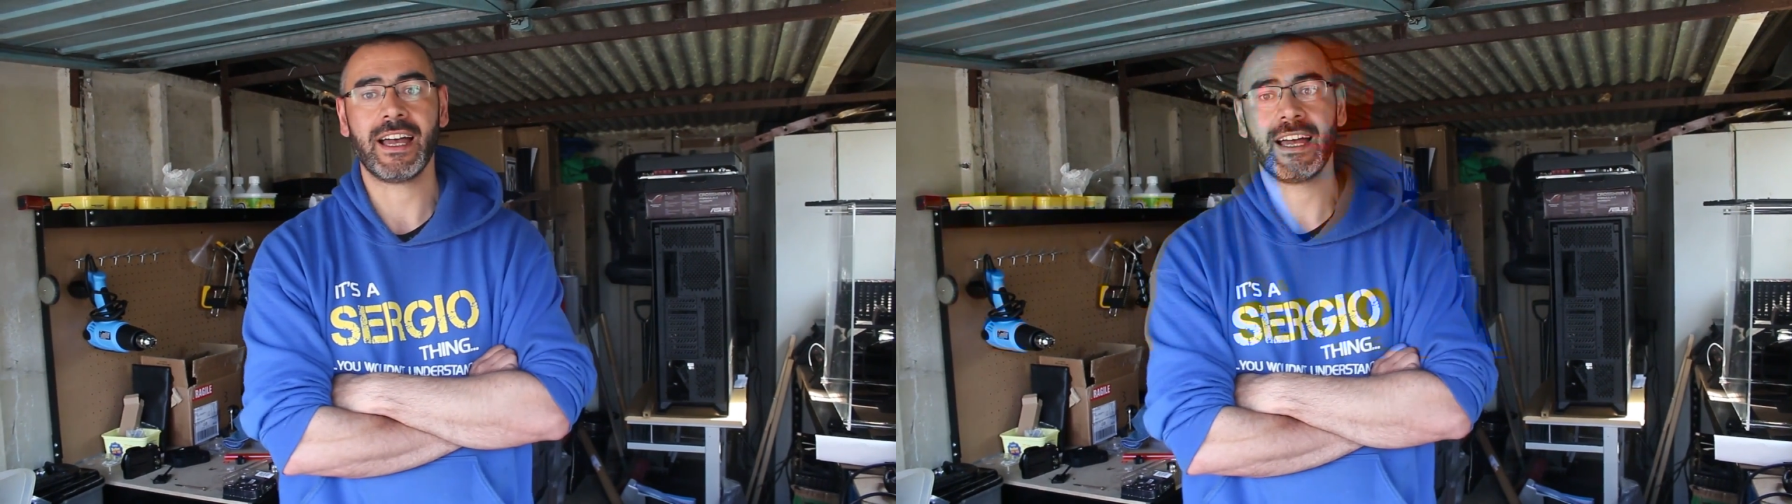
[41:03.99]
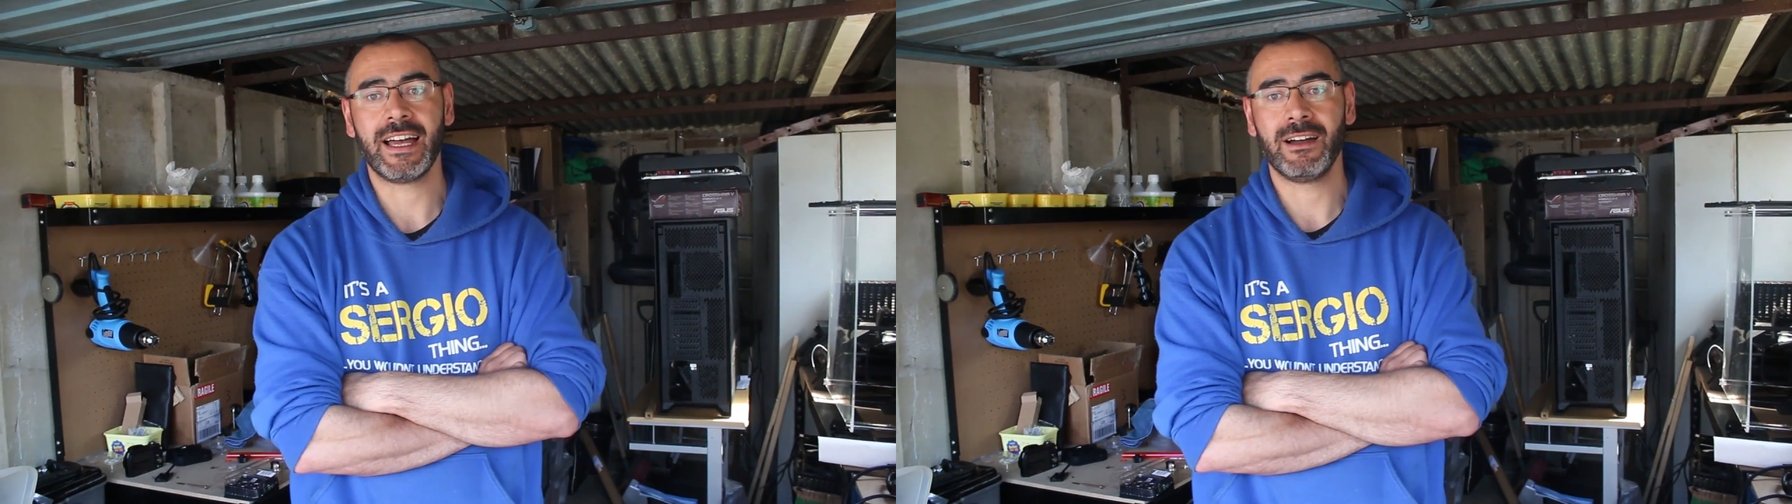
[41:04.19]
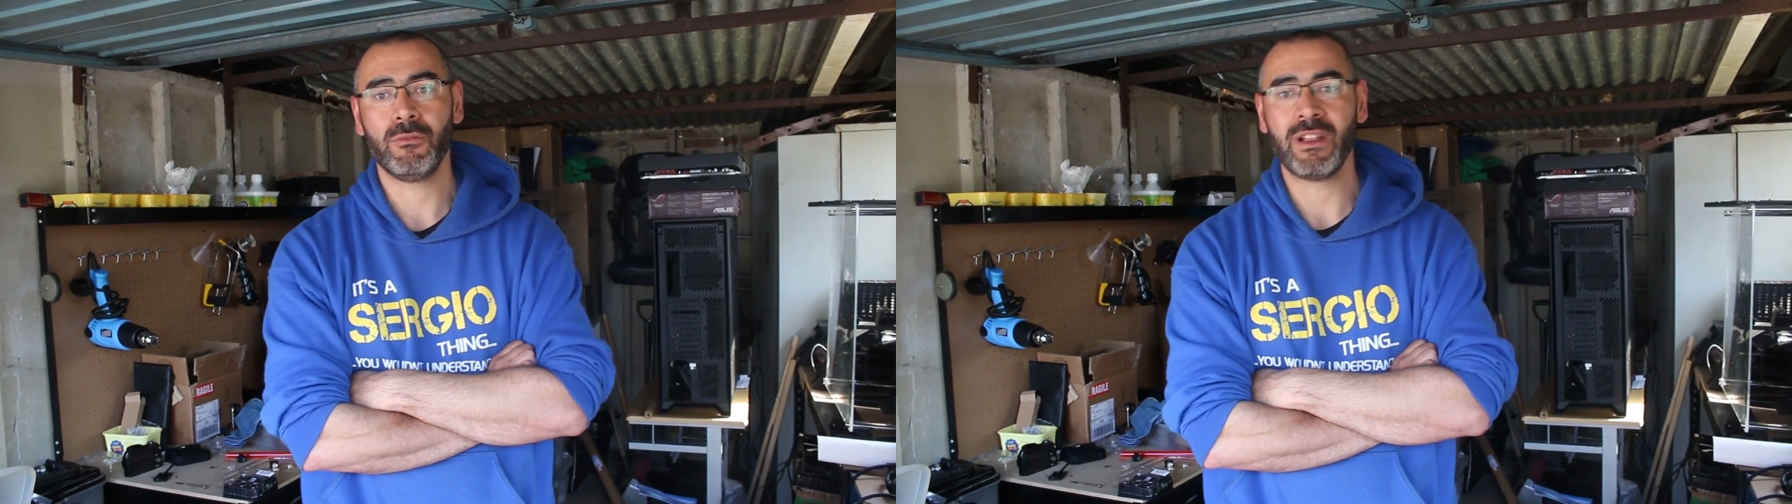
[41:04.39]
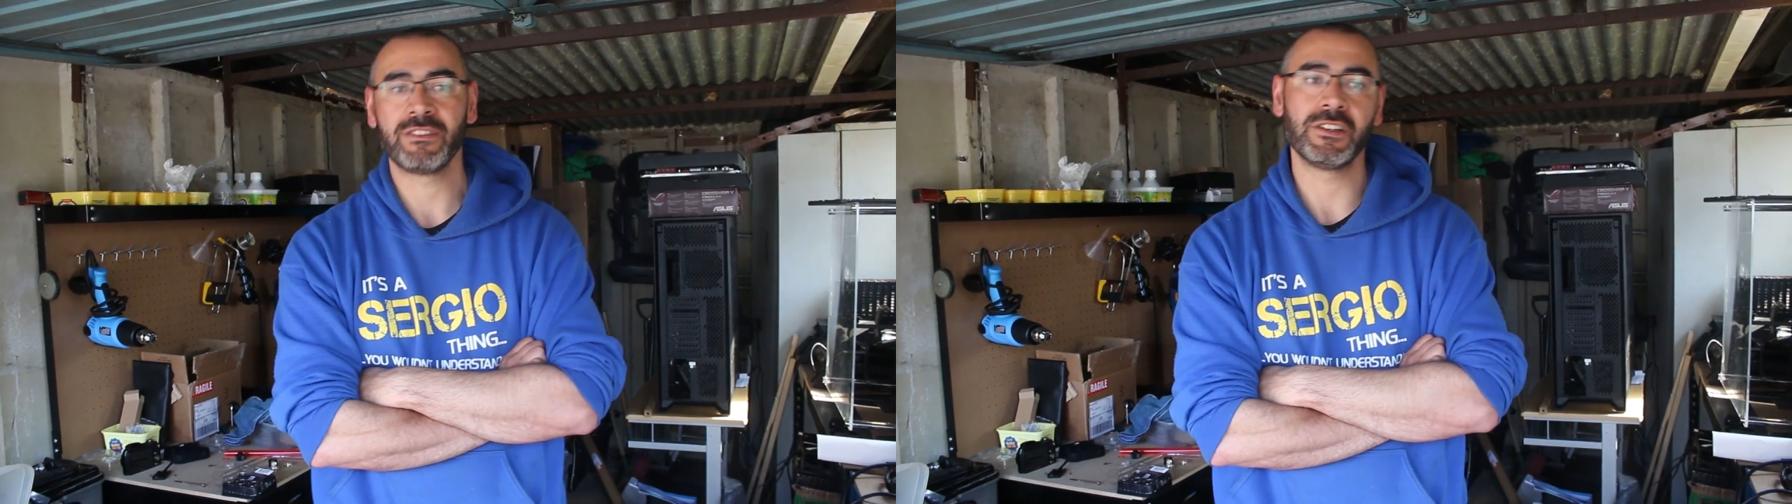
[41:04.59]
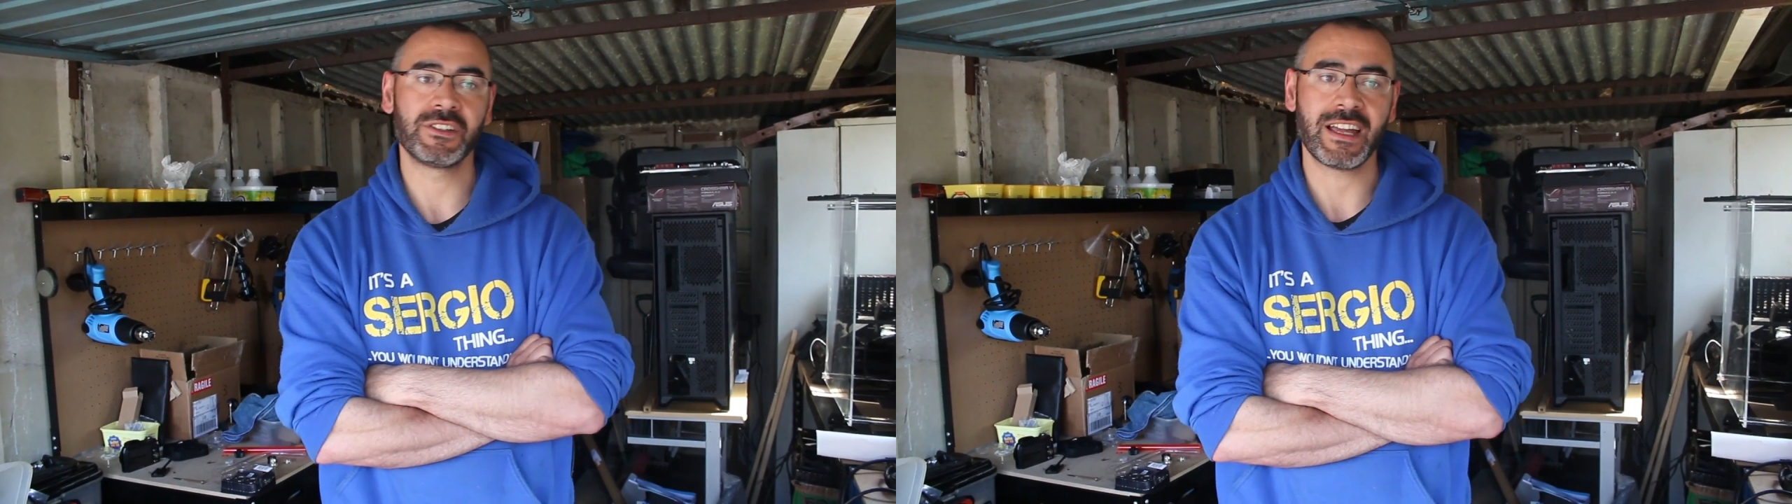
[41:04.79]

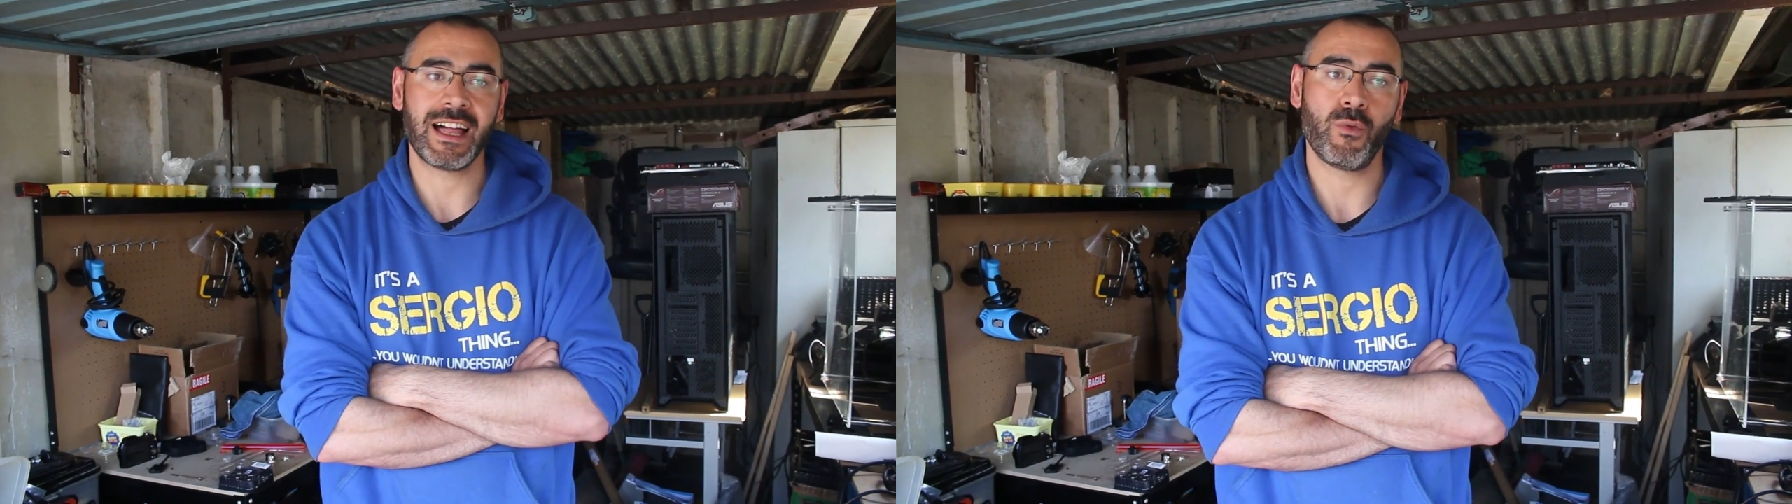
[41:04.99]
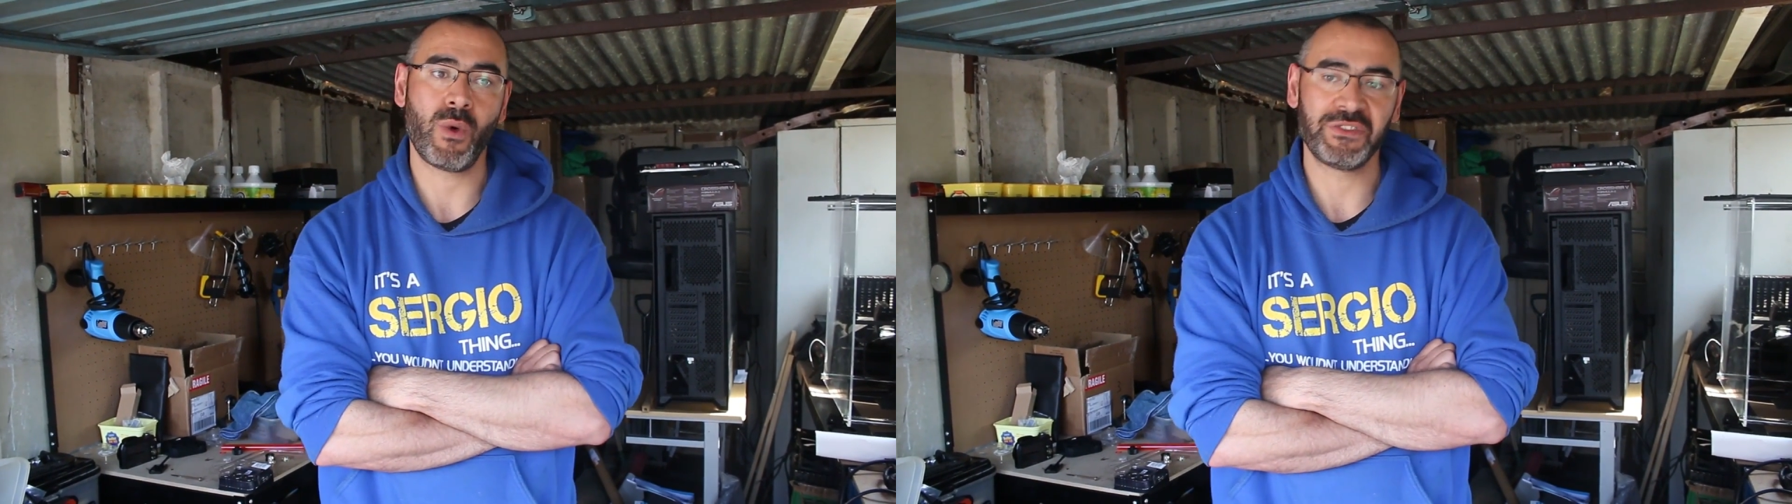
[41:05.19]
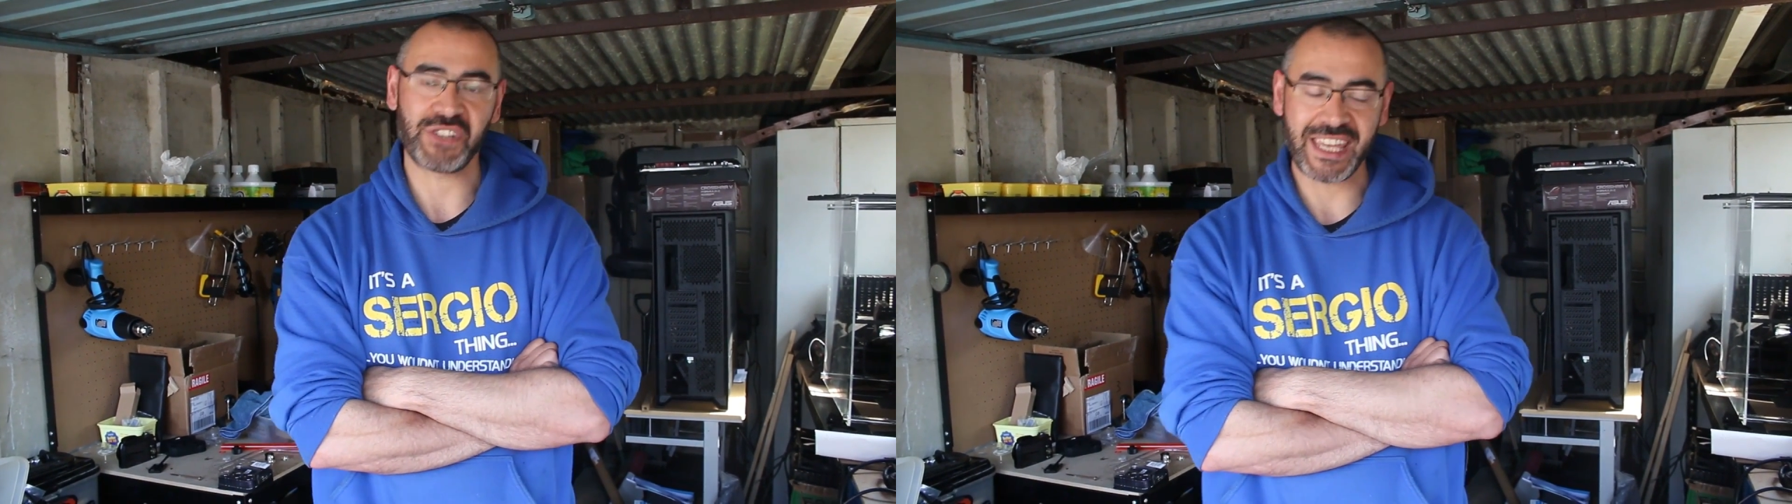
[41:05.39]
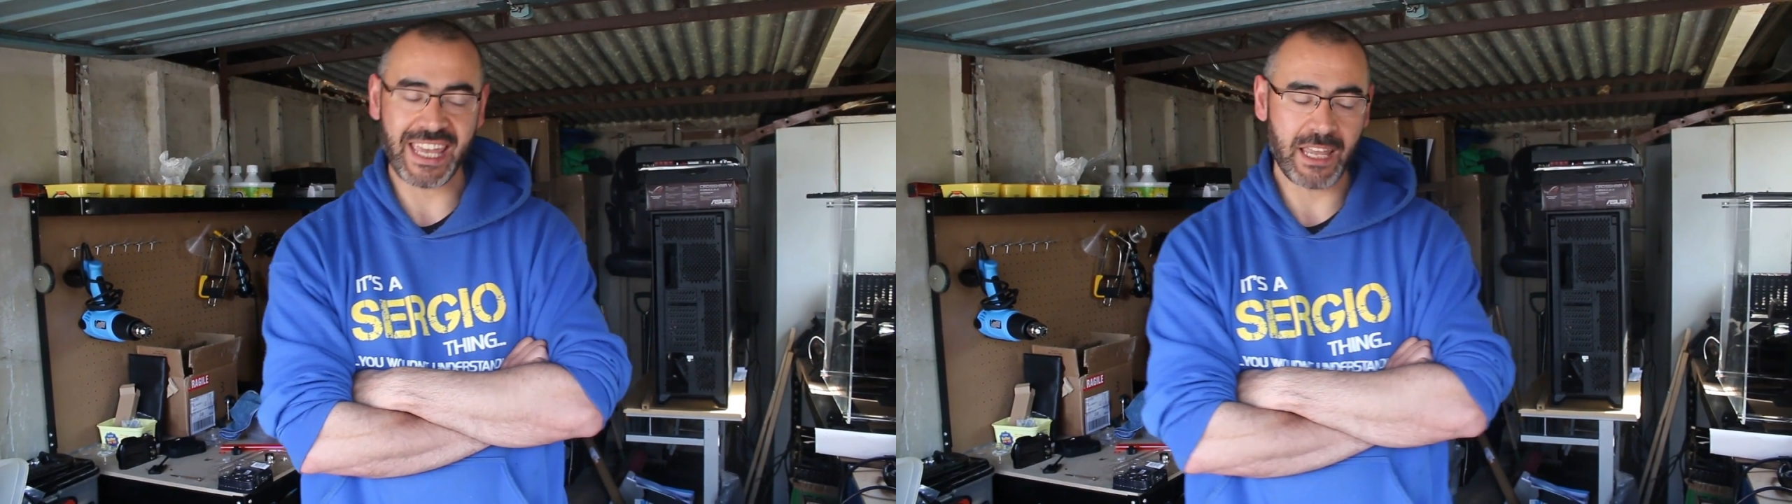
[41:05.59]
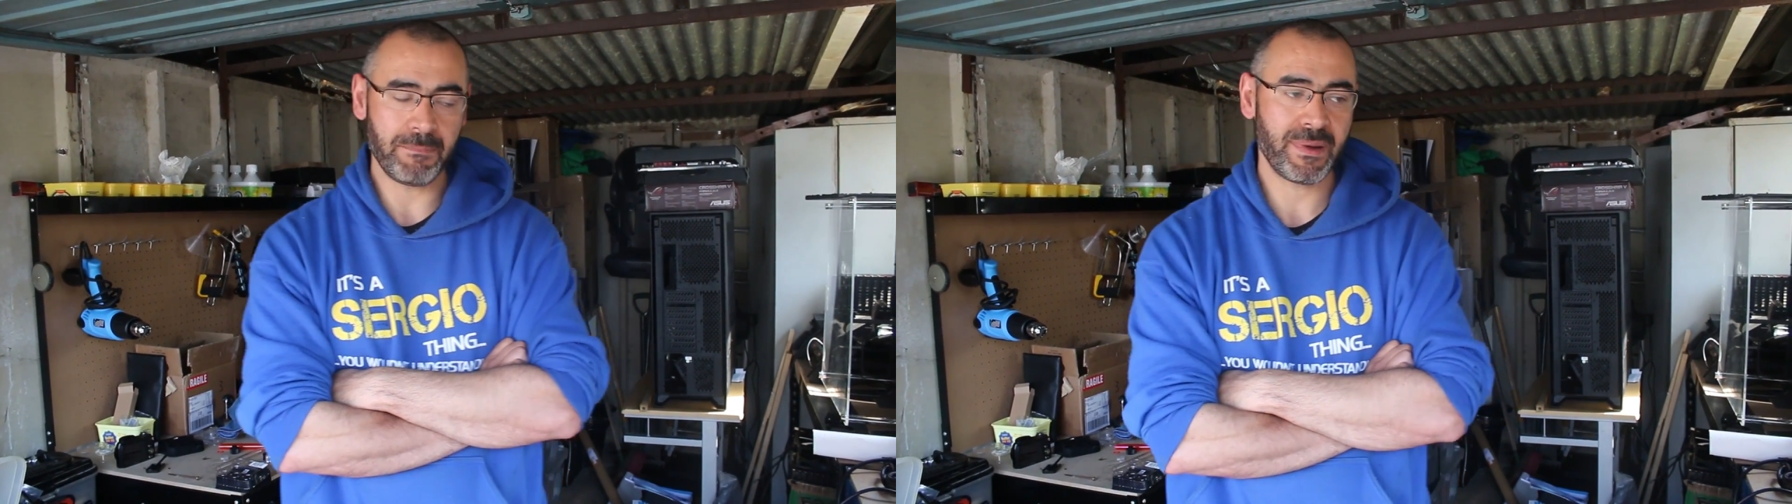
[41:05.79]
one to sell, one to
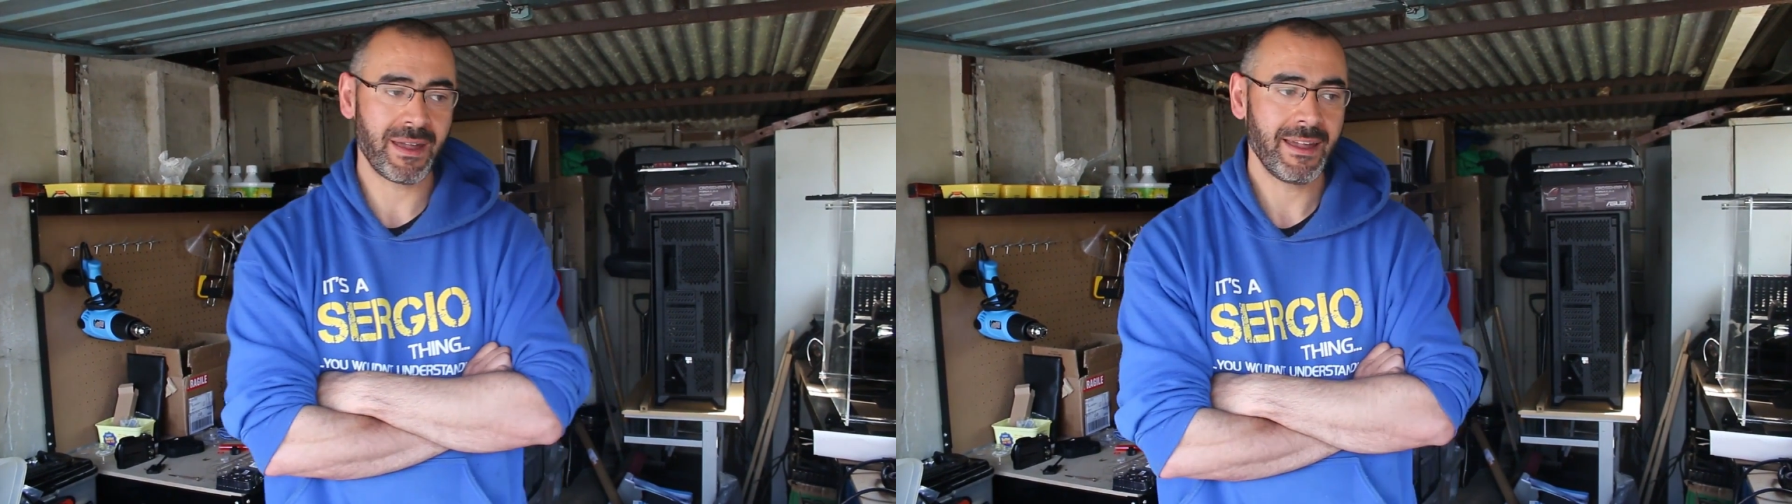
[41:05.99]
keep.